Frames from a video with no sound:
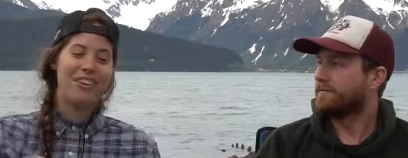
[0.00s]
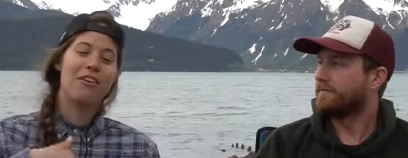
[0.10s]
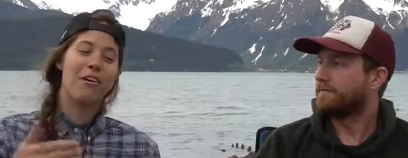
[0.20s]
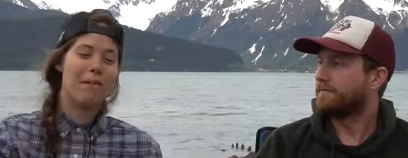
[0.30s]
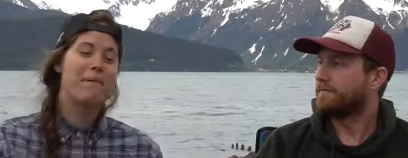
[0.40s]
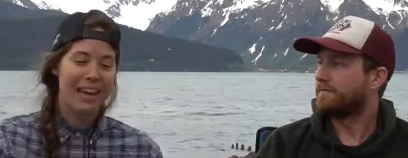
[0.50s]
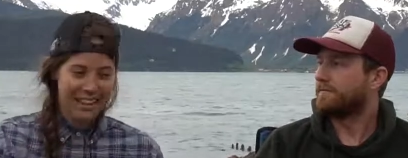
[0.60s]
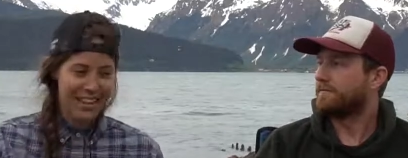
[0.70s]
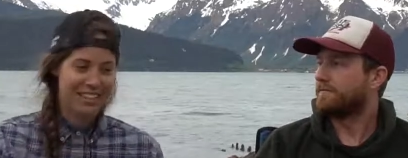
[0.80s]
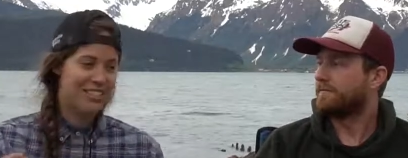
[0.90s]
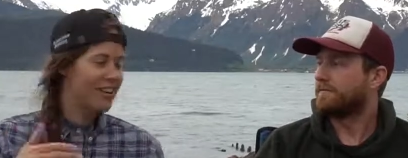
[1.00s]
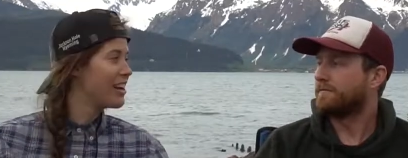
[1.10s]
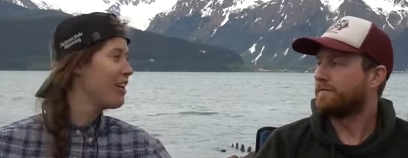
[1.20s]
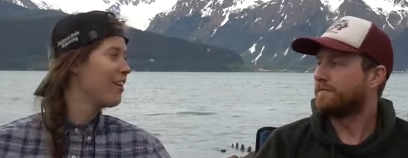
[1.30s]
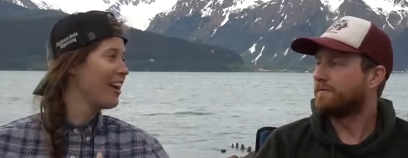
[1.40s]
Speaker 1: know I make this, so I
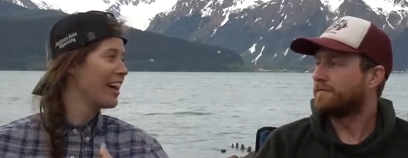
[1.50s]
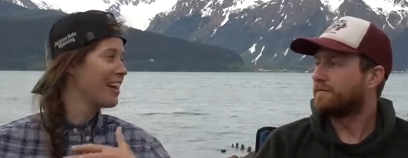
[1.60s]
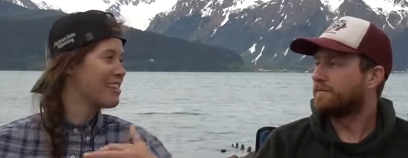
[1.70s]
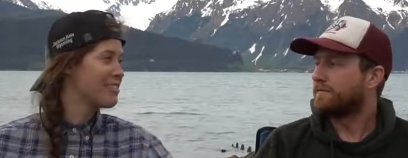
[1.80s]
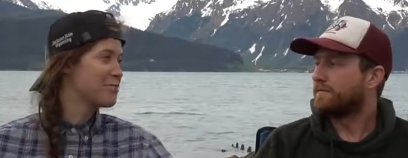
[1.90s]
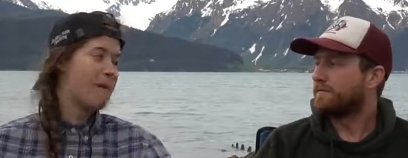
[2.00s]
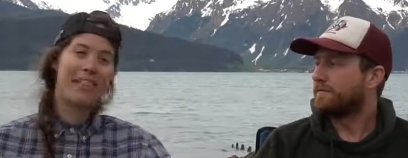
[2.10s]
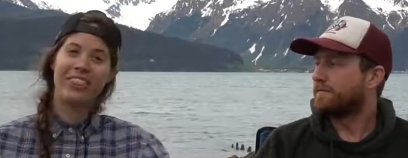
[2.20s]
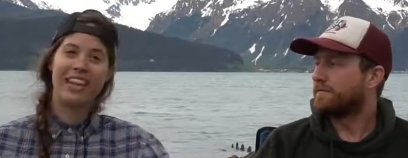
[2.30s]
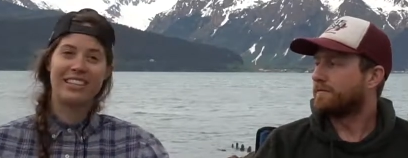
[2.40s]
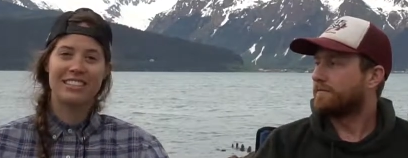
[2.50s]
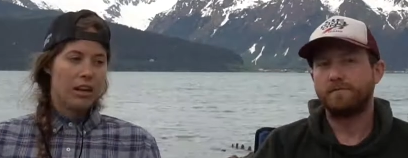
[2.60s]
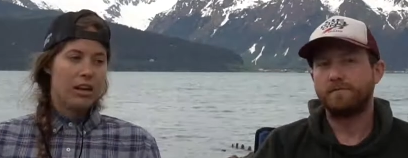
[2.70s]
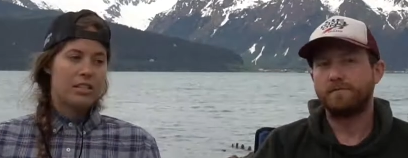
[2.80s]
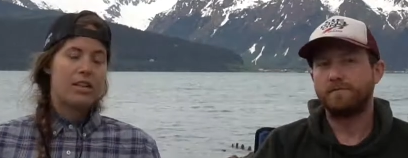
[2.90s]
know I can spend
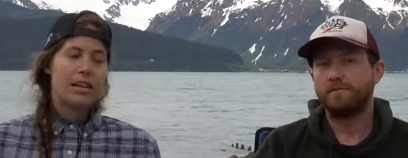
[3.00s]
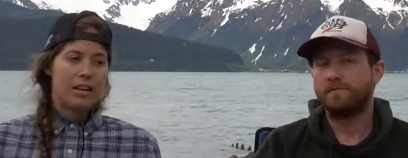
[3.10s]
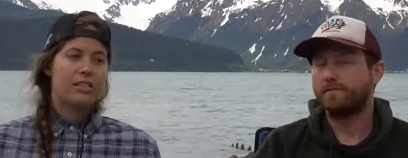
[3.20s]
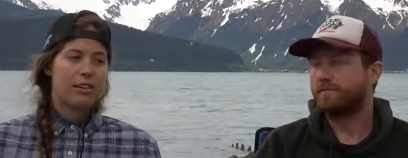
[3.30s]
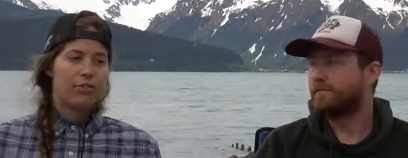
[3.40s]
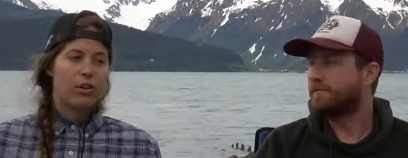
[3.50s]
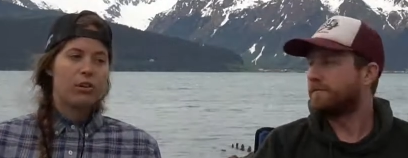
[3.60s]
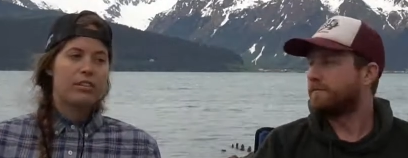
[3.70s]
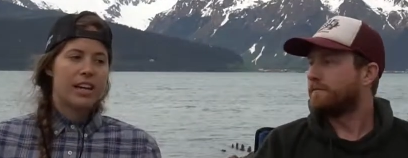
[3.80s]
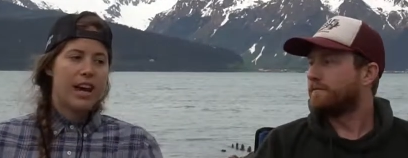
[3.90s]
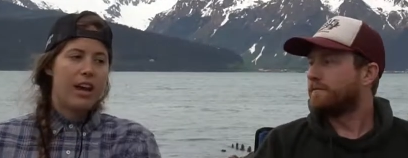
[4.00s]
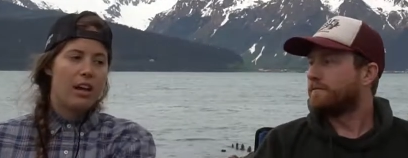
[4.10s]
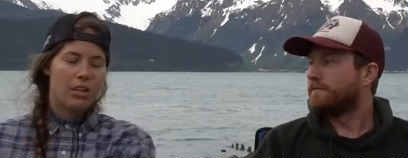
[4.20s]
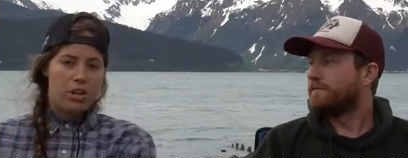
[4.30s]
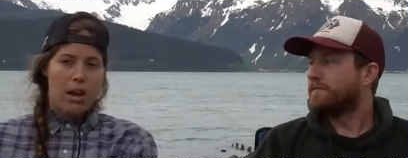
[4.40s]
this. It is difficult to get
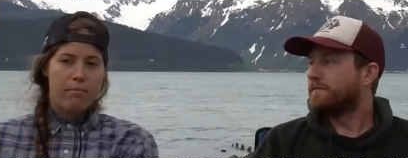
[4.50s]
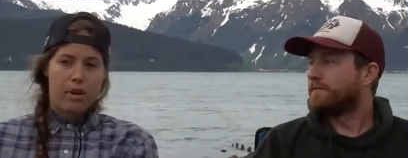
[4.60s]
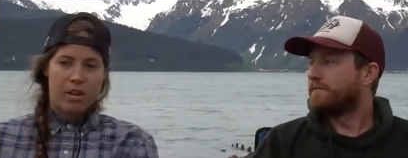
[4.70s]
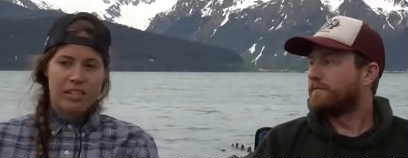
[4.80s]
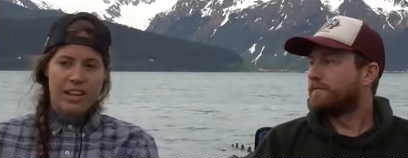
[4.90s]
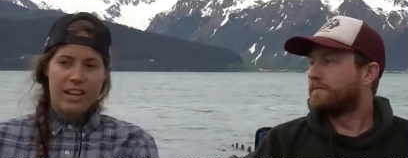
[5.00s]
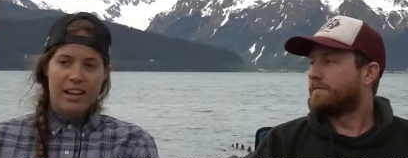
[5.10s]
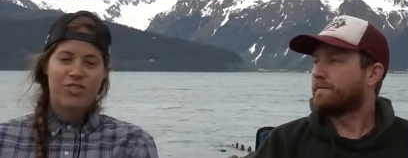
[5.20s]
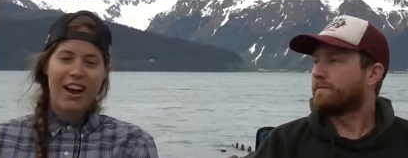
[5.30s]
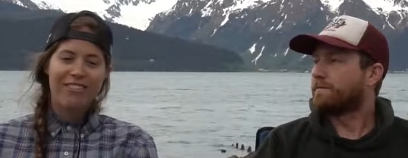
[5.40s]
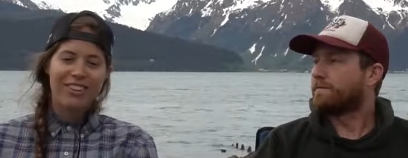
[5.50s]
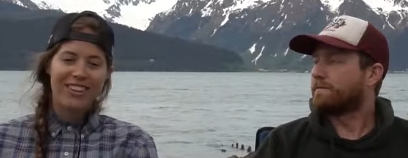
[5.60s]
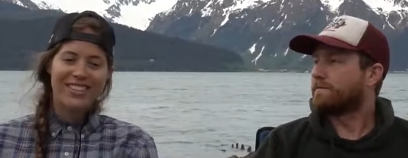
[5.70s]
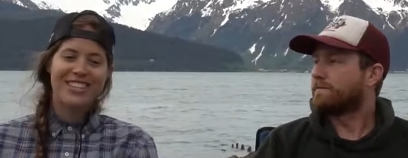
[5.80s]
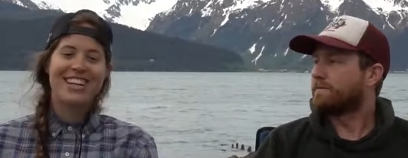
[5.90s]
a job nursing. Travel
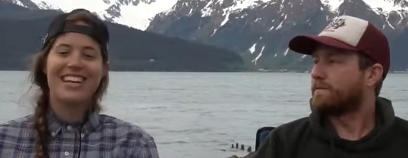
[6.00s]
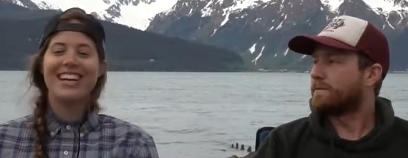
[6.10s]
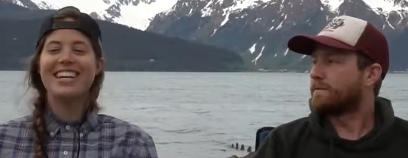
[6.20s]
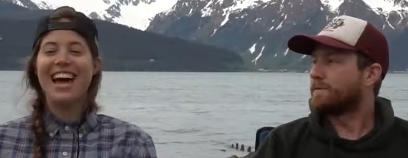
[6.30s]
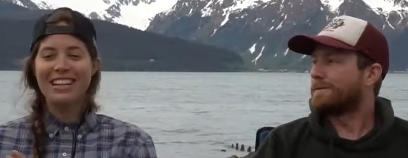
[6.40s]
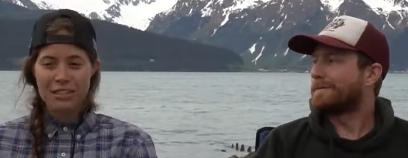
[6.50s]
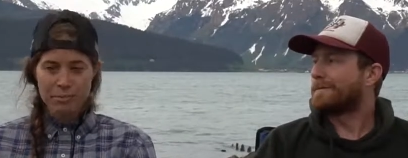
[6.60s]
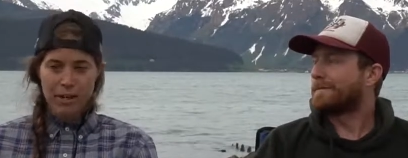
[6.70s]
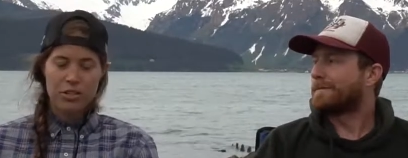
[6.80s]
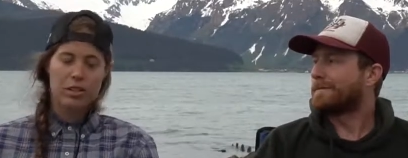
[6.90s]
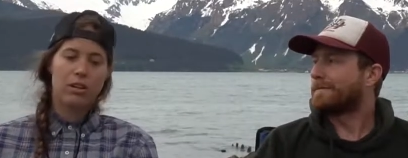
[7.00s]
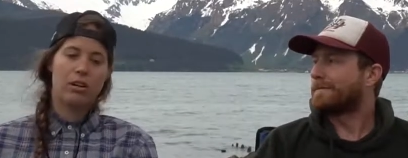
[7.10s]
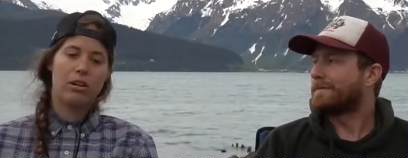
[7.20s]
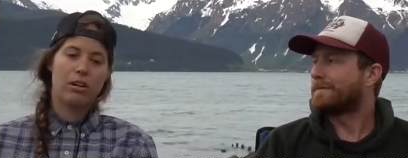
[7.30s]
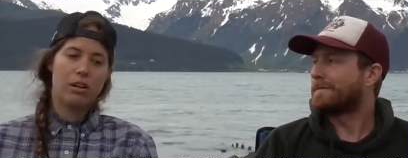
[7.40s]
nursing, not so much
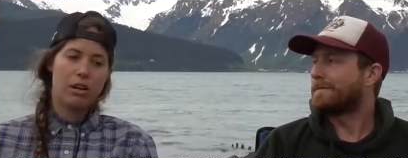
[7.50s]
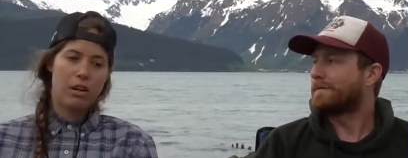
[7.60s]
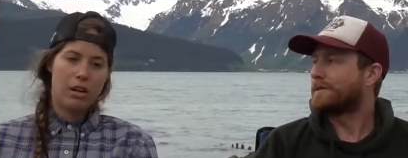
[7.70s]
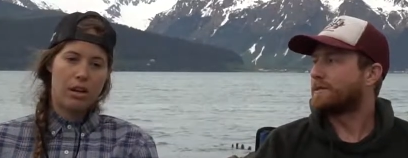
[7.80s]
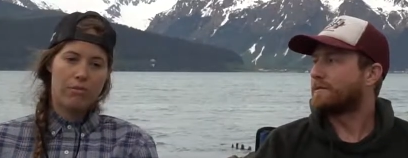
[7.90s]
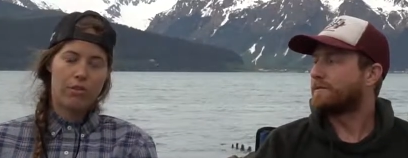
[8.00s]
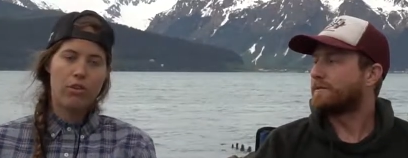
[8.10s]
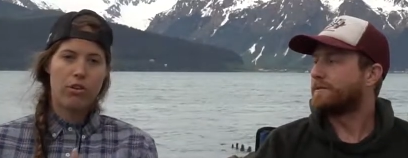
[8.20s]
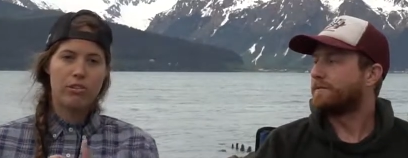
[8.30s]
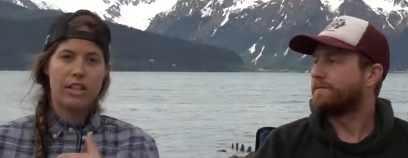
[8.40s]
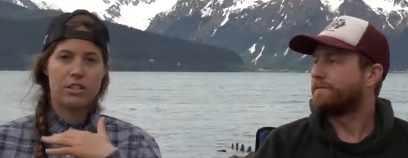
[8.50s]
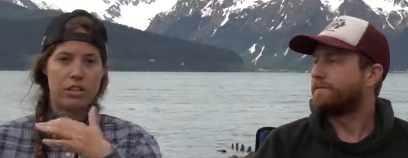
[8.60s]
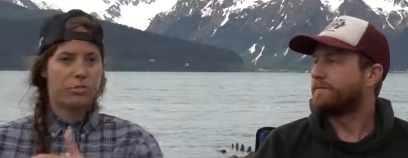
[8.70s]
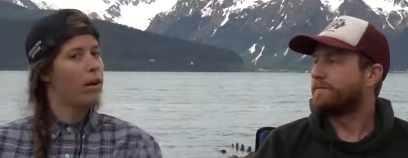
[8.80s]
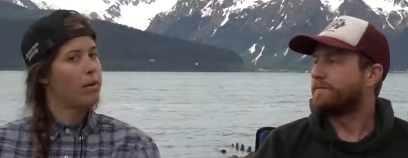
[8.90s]
for those that
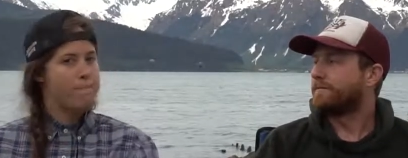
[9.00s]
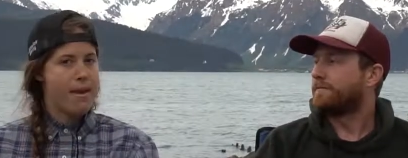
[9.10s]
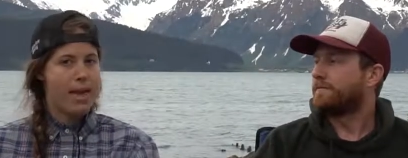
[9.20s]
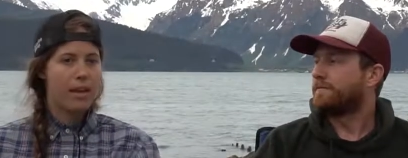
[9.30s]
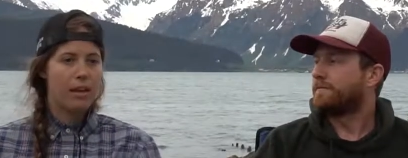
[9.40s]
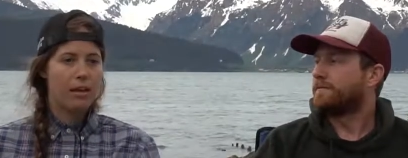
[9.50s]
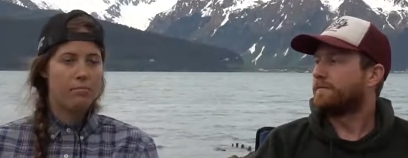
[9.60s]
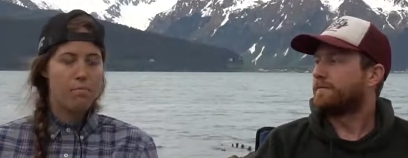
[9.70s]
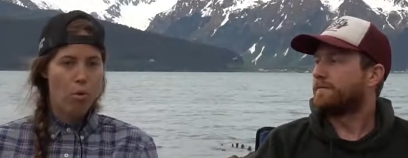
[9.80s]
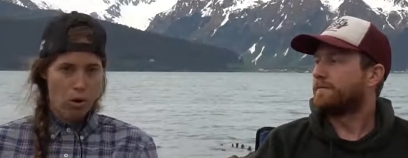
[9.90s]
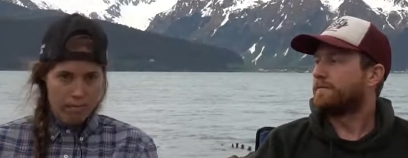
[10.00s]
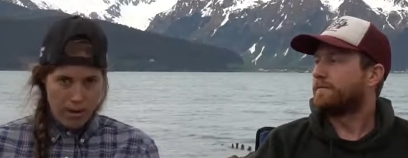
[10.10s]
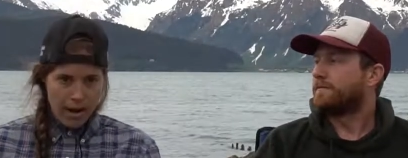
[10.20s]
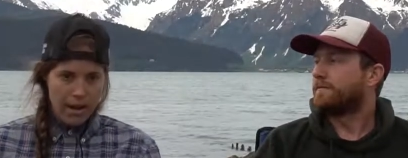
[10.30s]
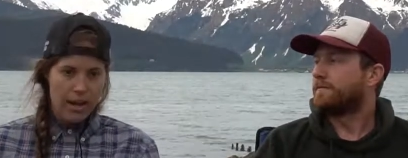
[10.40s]
just want to make more
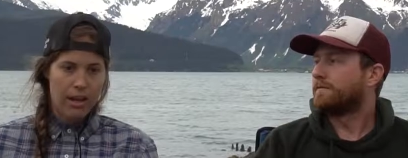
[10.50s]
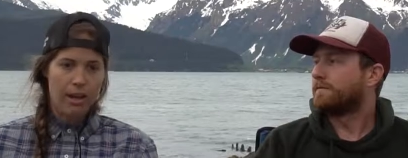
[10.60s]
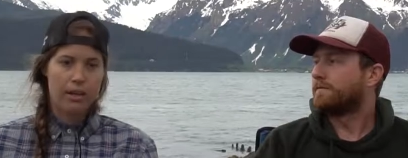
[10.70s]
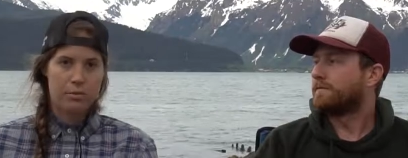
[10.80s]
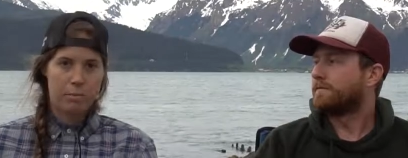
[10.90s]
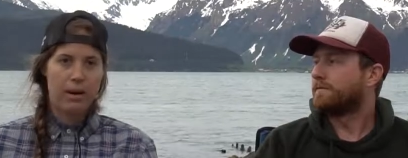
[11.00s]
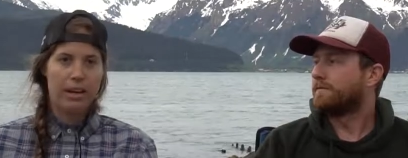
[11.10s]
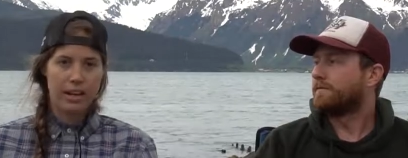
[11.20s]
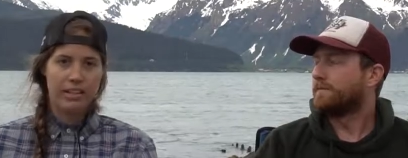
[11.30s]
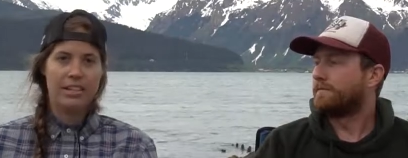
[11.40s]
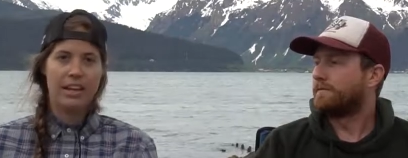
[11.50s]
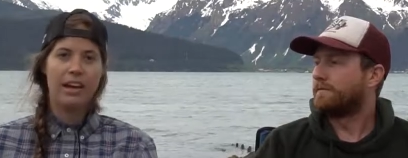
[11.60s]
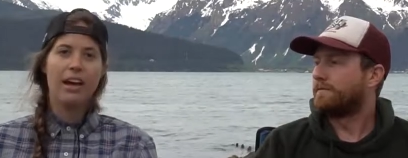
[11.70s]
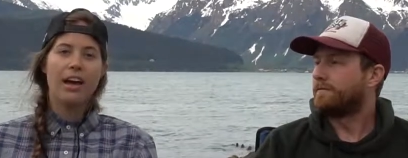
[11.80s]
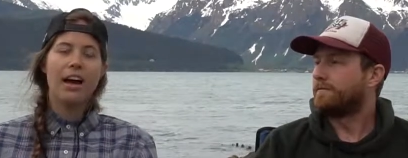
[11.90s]
money. It's pretty easy.